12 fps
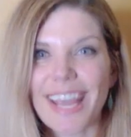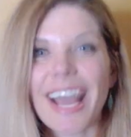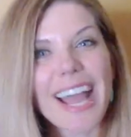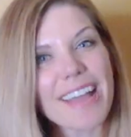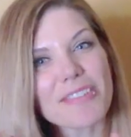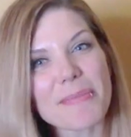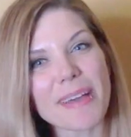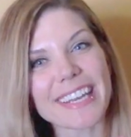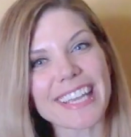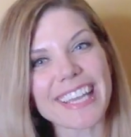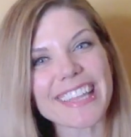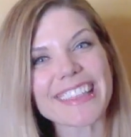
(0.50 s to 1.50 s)
Hi
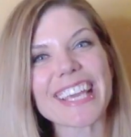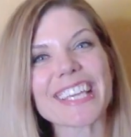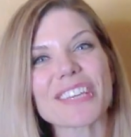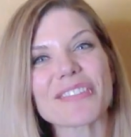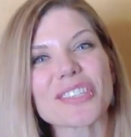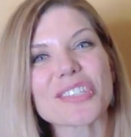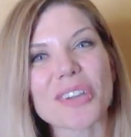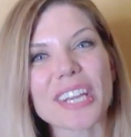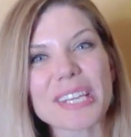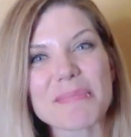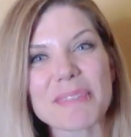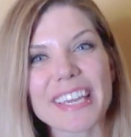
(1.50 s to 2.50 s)
everybody, thank you for
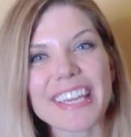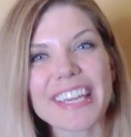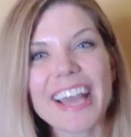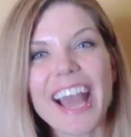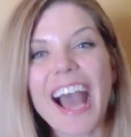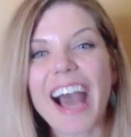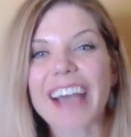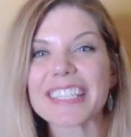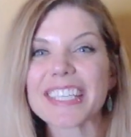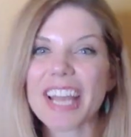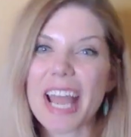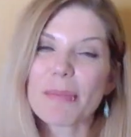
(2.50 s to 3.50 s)
joining me.
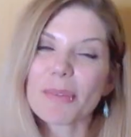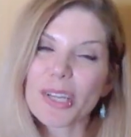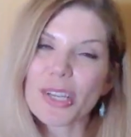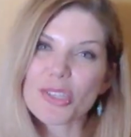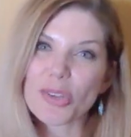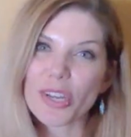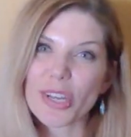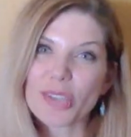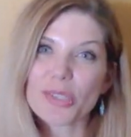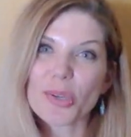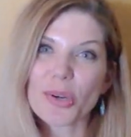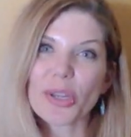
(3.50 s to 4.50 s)
Today I'm going to show you a
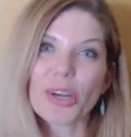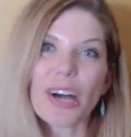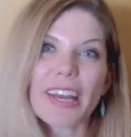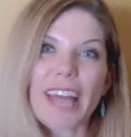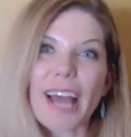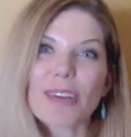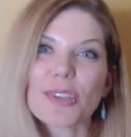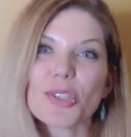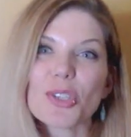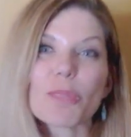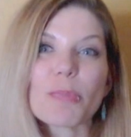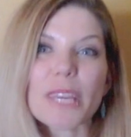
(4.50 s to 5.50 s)
tutorial on how to
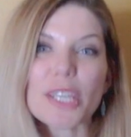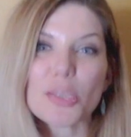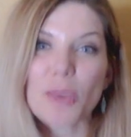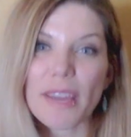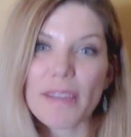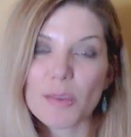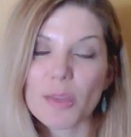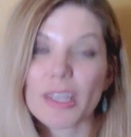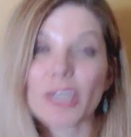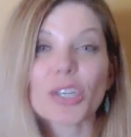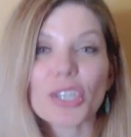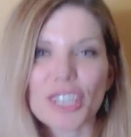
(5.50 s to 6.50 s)
do beach waves with a
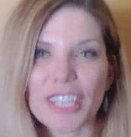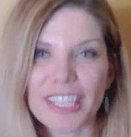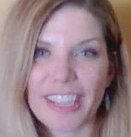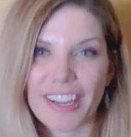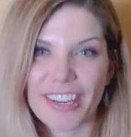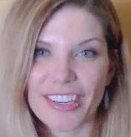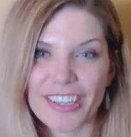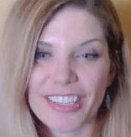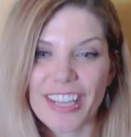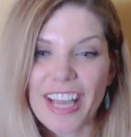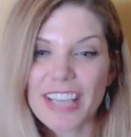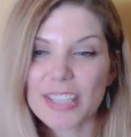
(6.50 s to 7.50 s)
curling iron.
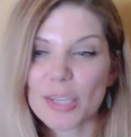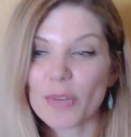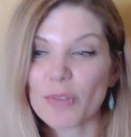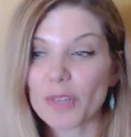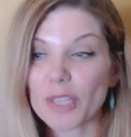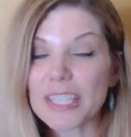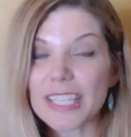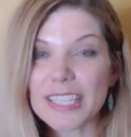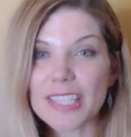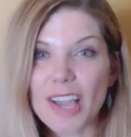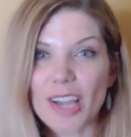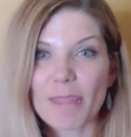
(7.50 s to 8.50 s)
So first
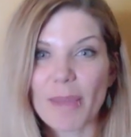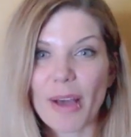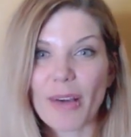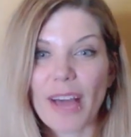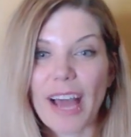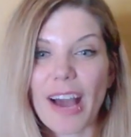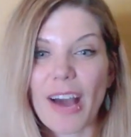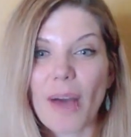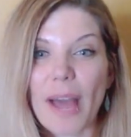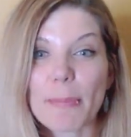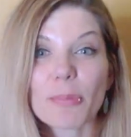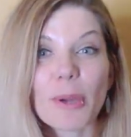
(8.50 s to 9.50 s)
let's talk about how
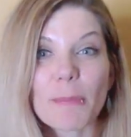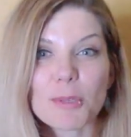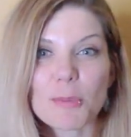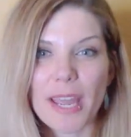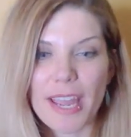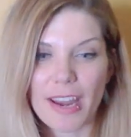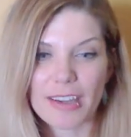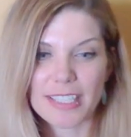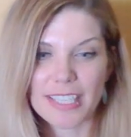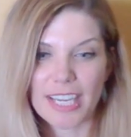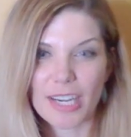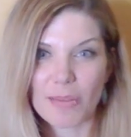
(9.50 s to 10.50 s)
I prepped my hair
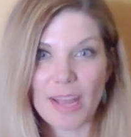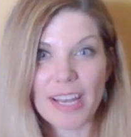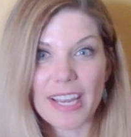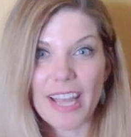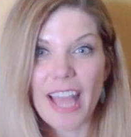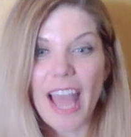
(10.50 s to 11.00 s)
to get it ready.